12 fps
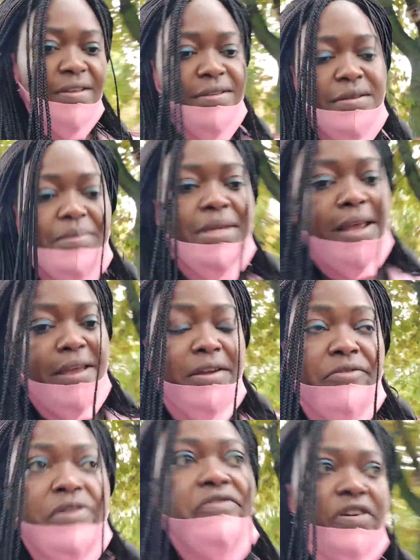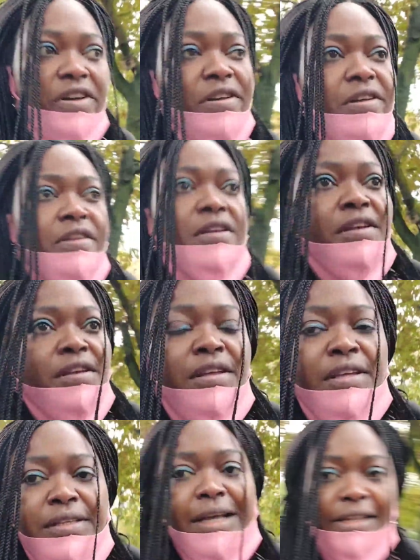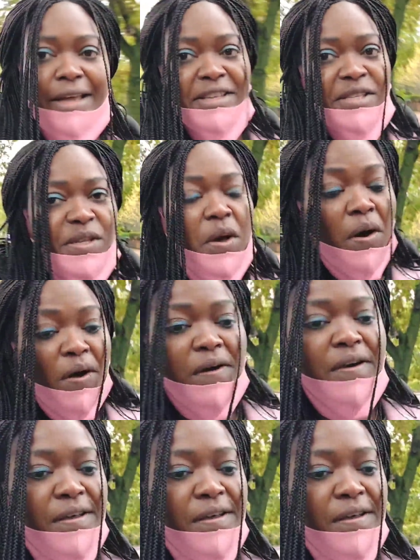something like a river that I saw.